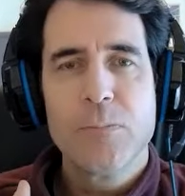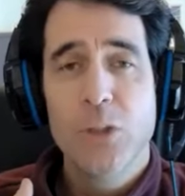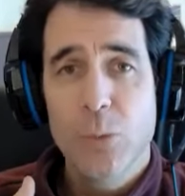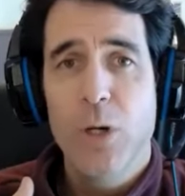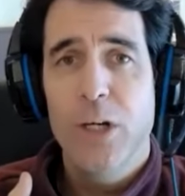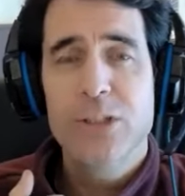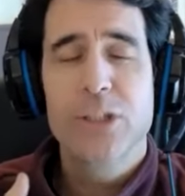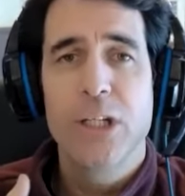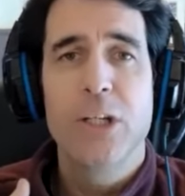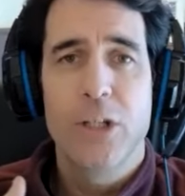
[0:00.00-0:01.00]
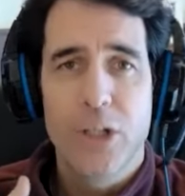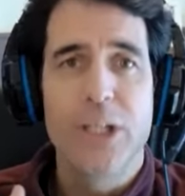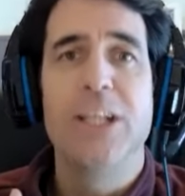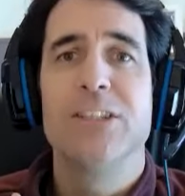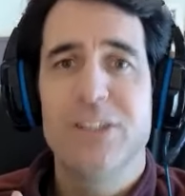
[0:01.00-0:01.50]
you are still
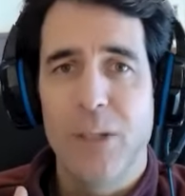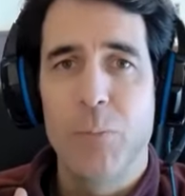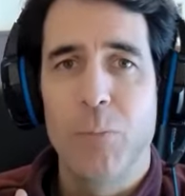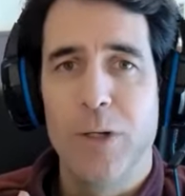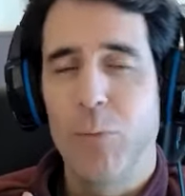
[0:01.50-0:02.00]
hurting someone,